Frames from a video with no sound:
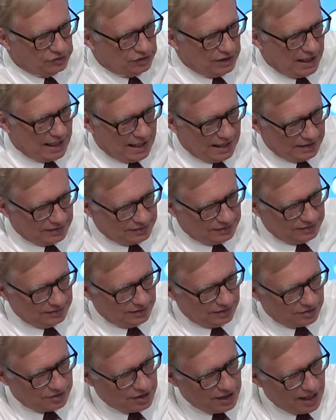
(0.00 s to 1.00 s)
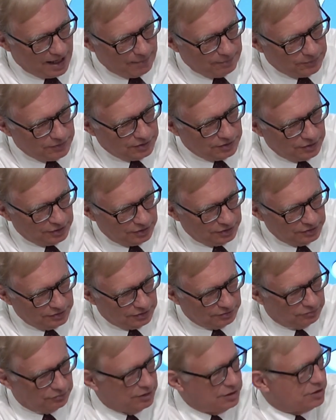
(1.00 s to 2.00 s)
that the chapter
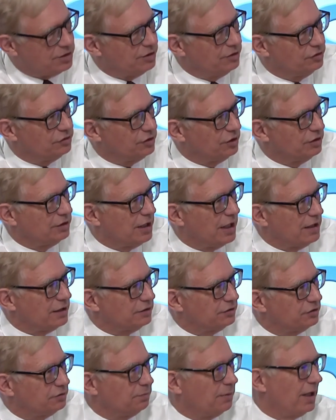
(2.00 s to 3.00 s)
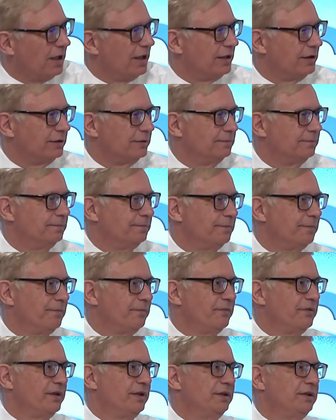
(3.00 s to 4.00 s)
divisions are not inspired.
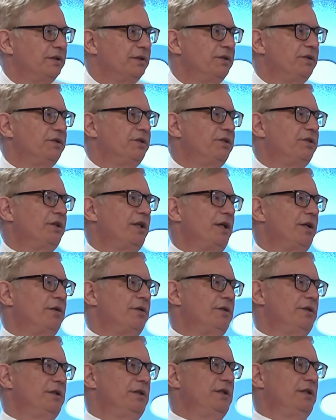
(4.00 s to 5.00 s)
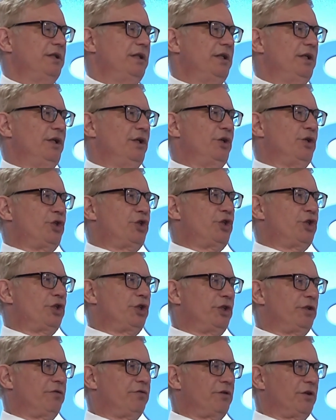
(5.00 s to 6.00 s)
So,
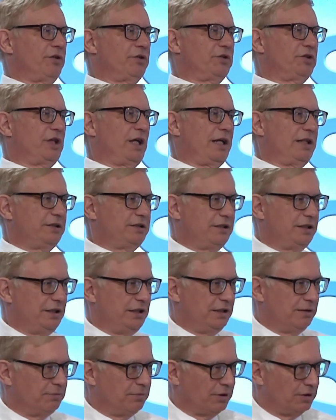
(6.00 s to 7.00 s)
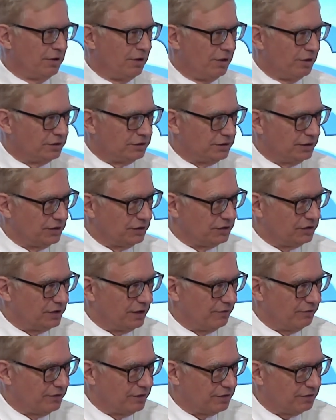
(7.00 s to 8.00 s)
should verse 19 belong to the
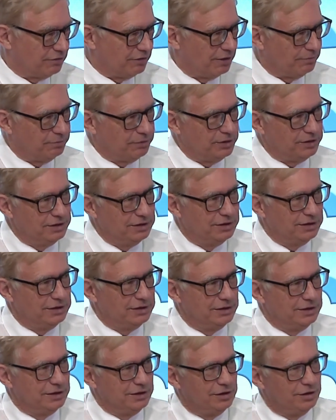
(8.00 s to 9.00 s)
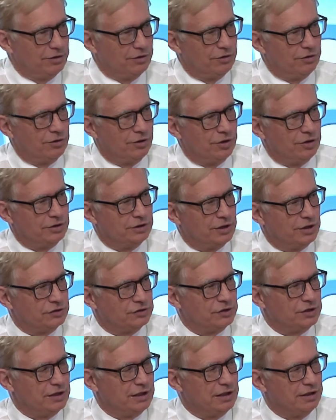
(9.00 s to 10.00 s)
seventh trumpet, or
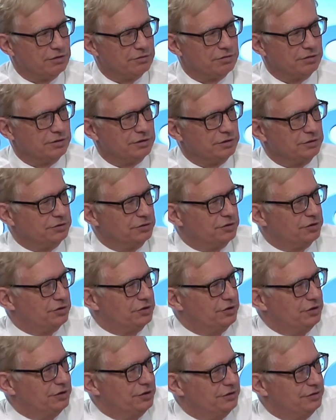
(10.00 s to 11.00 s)
does it introduce